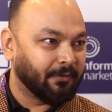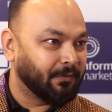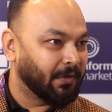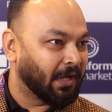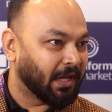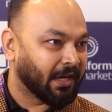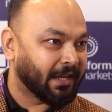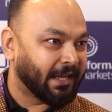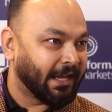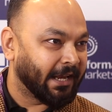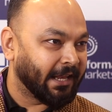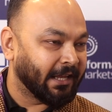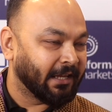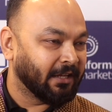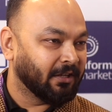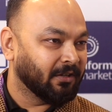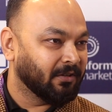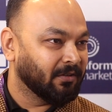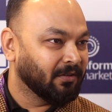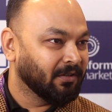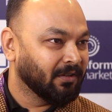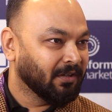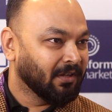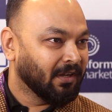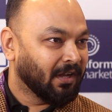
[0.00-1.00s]
we are getting
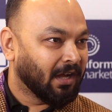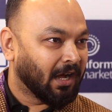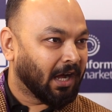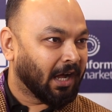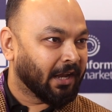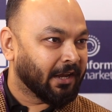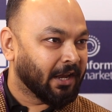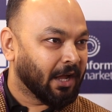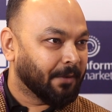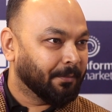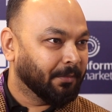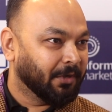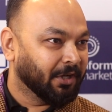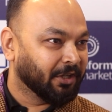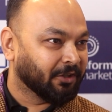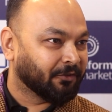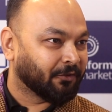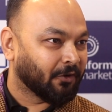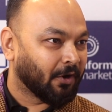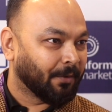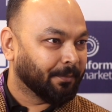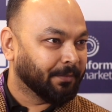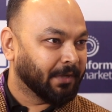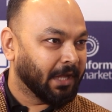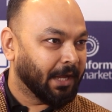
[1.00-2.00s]
our numbers
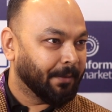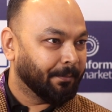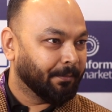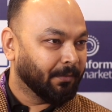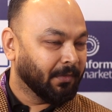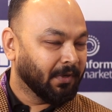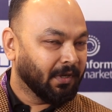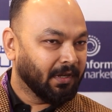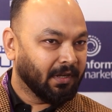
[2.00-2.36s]
from them.